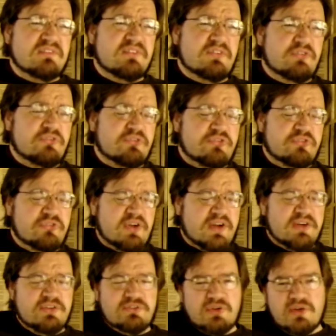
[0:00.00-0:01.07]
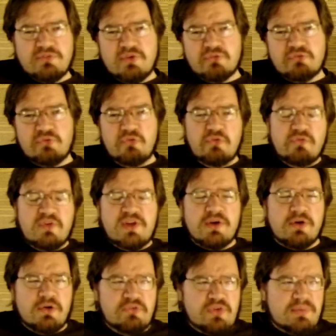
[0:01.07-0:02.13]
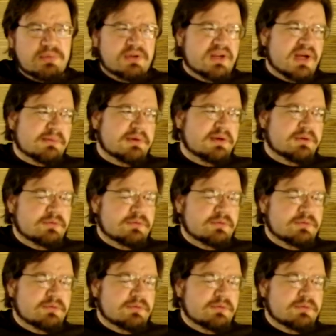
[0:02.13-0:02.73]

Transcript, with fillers: second, I've got two videos up and coming.